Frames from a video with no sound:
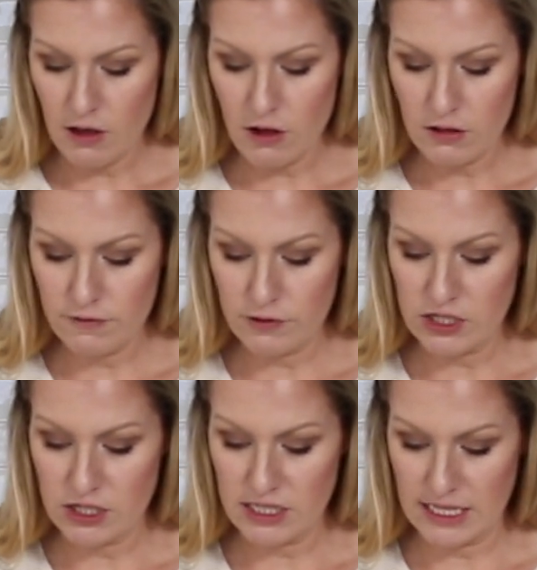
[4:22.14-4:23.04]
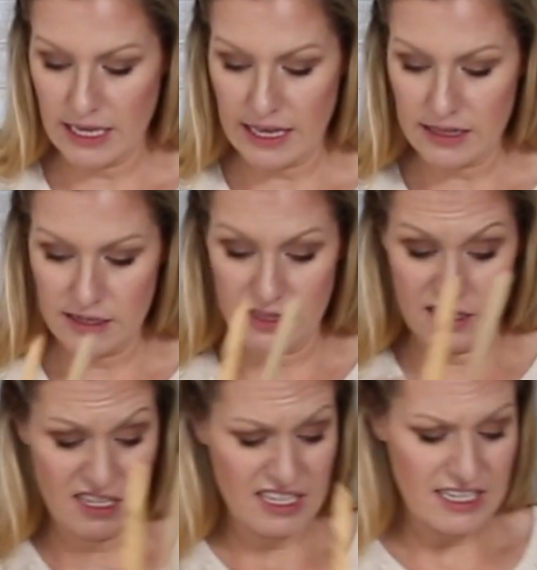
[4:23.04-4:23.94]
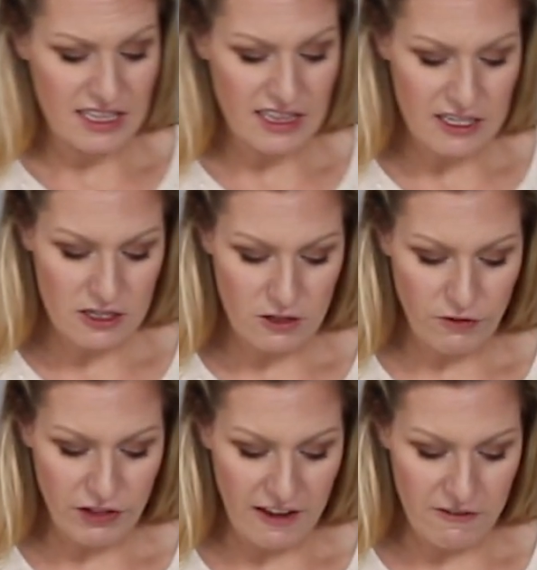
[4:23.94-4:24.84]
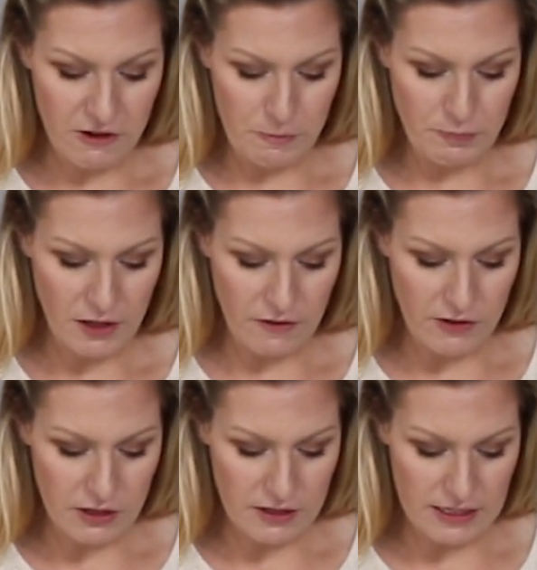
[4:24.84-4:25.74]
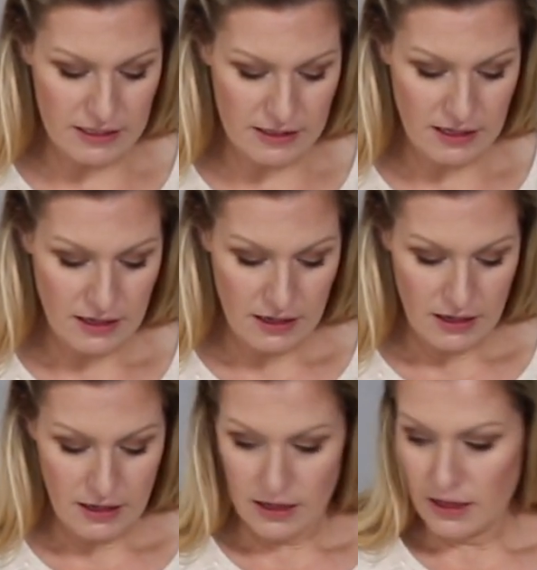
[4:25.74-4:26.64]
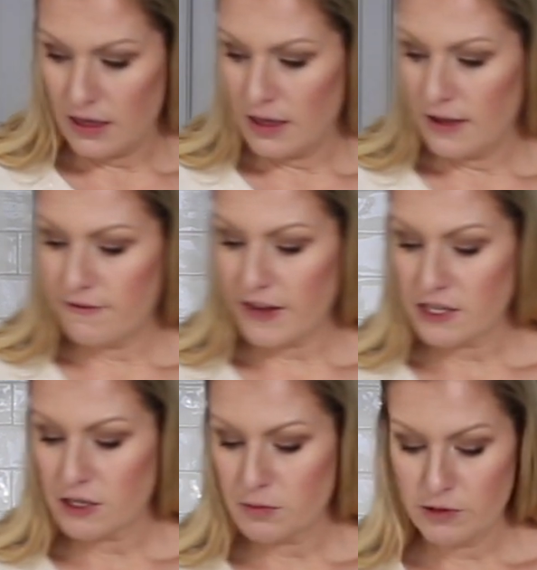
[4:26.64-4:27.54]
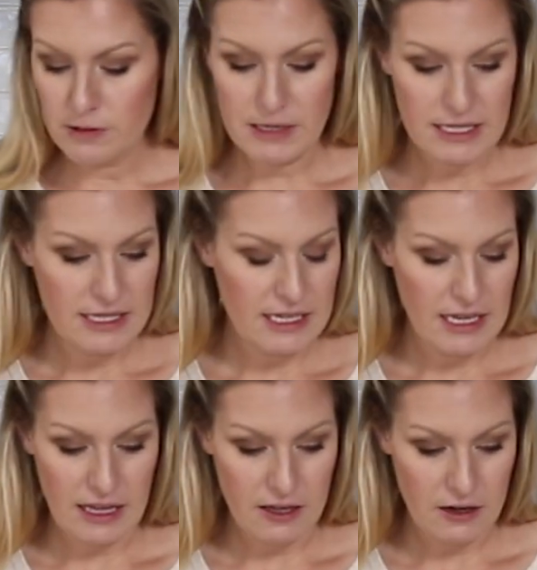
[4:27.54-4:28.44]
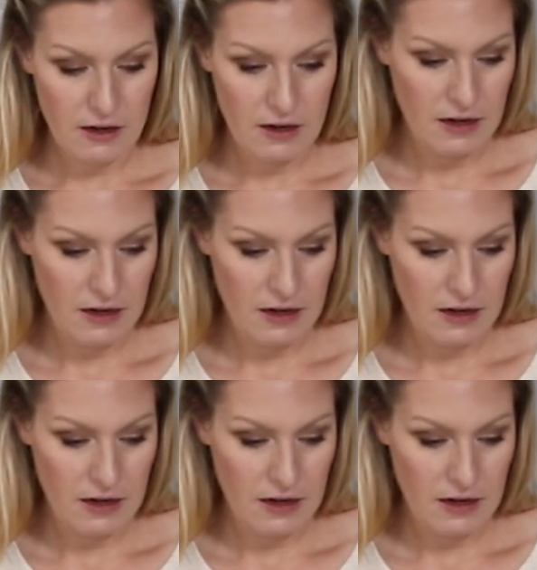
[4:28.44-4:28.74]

all of which just add to the delicious flavor of all of these vegetables mixed together.